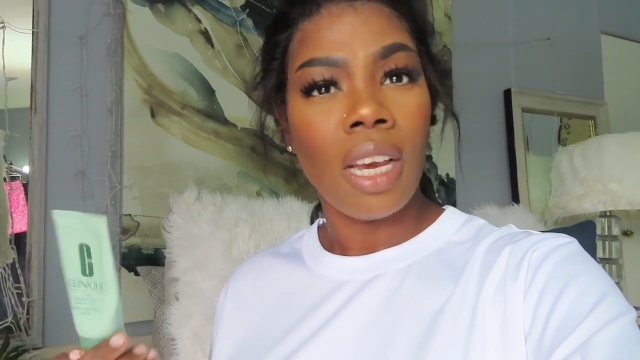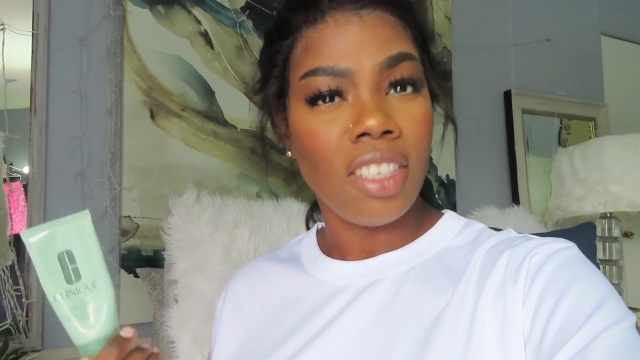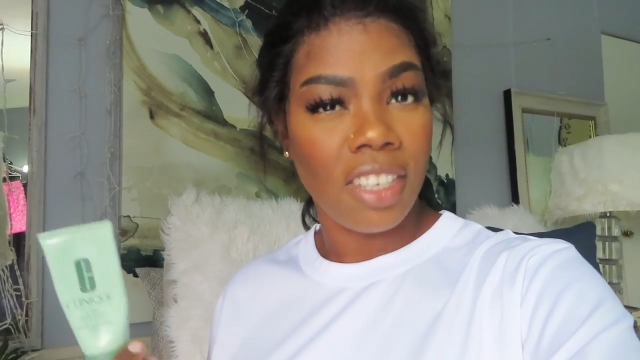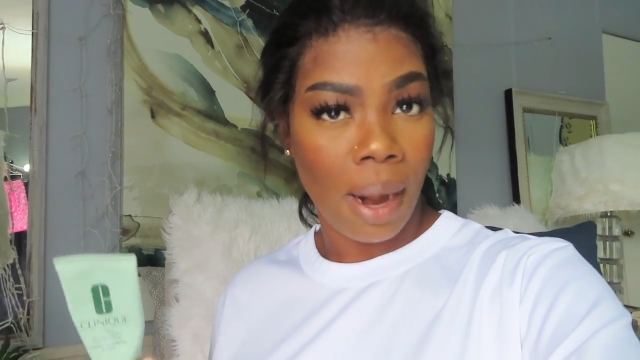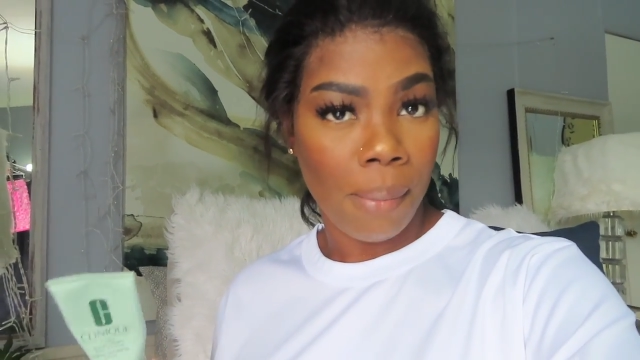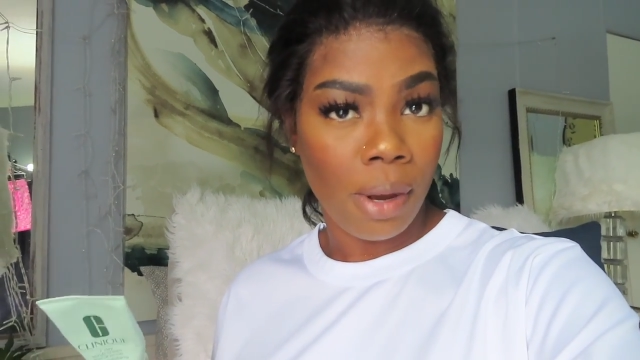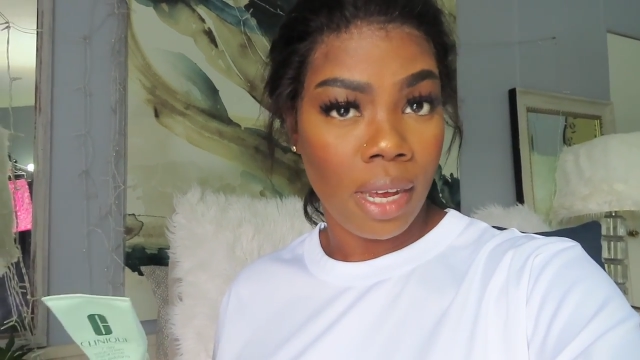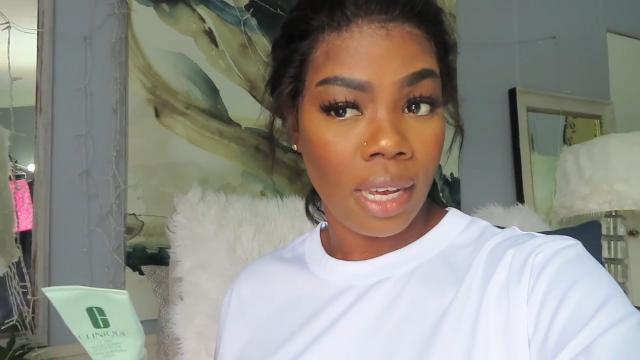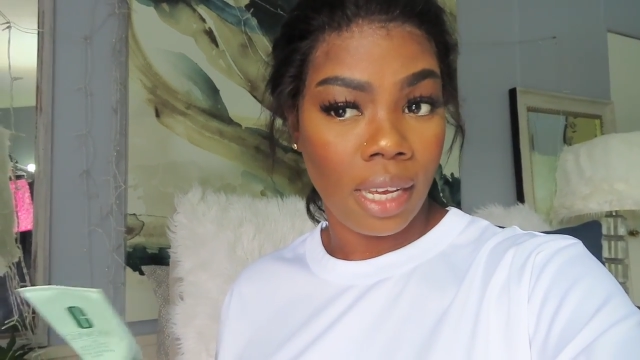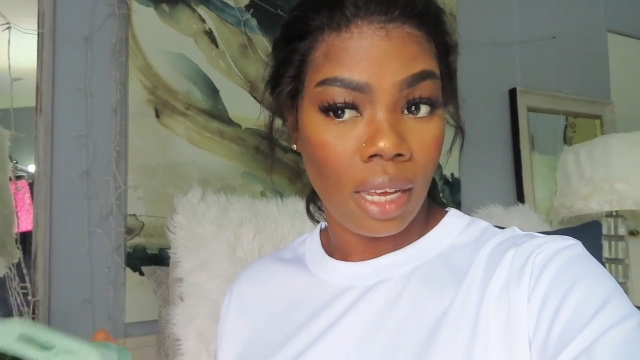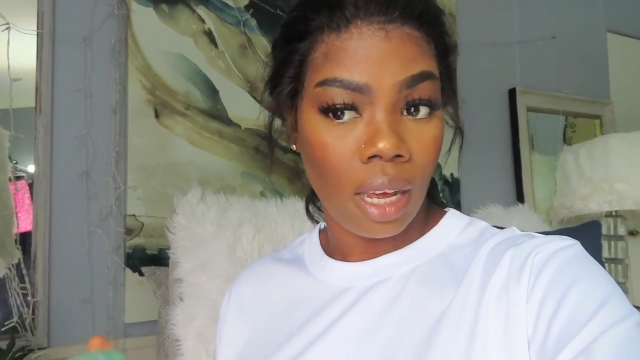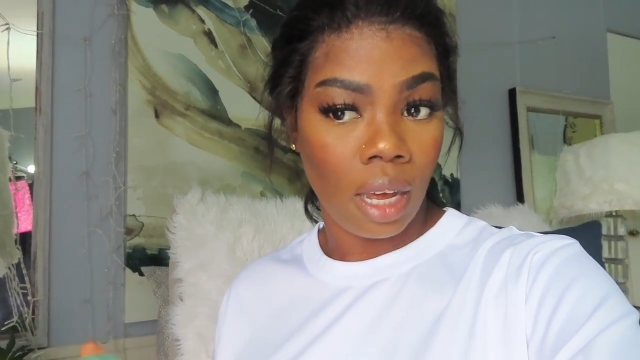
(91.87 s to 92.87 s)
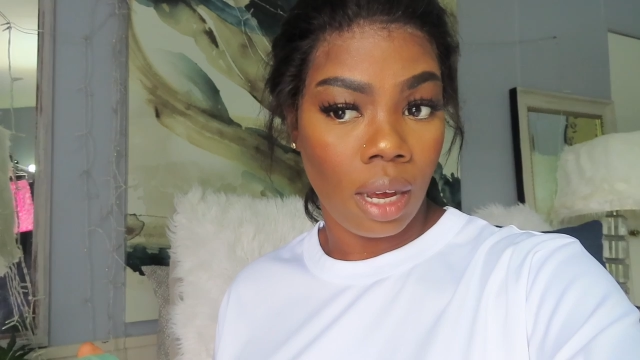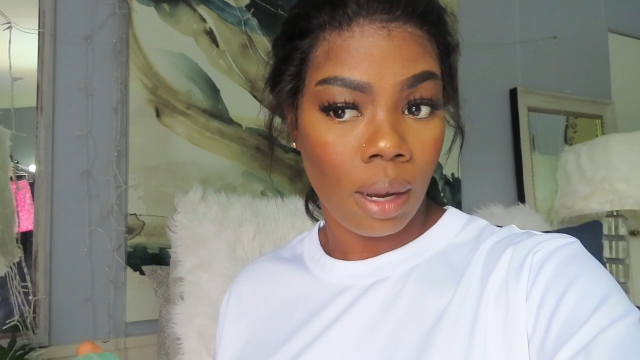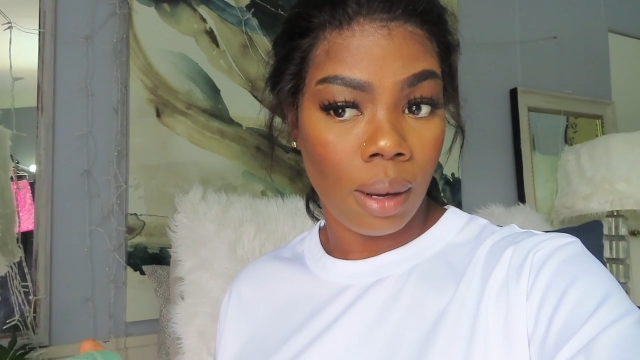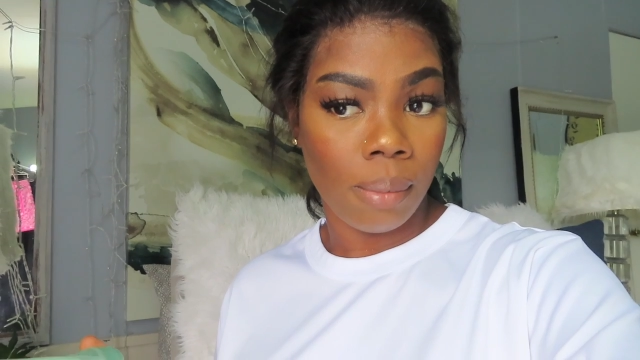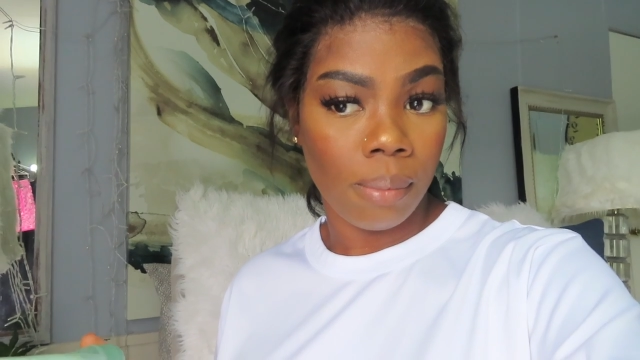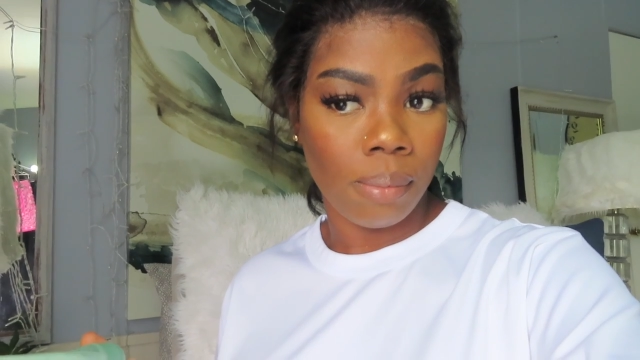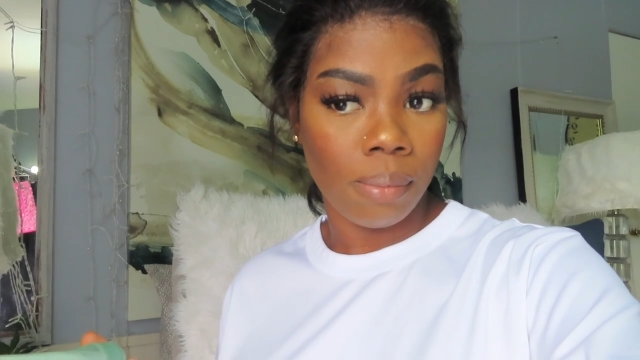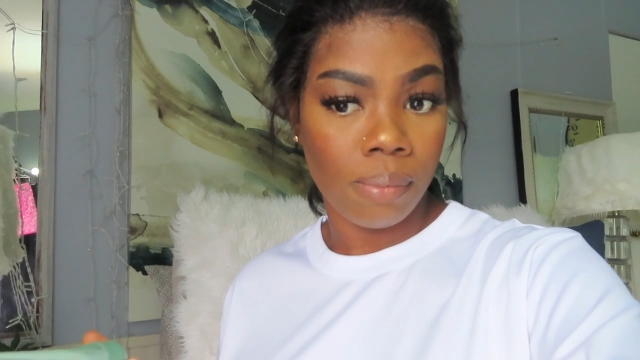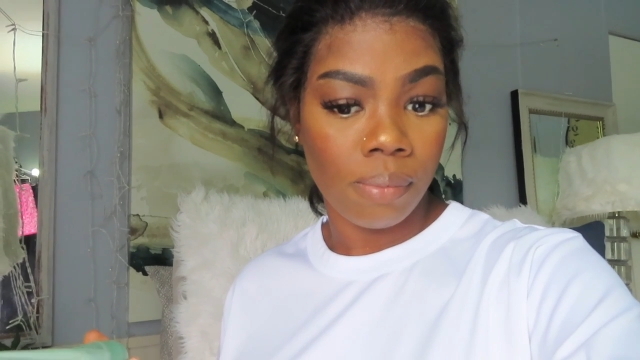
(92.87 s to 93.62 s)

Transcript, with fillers: should I put um,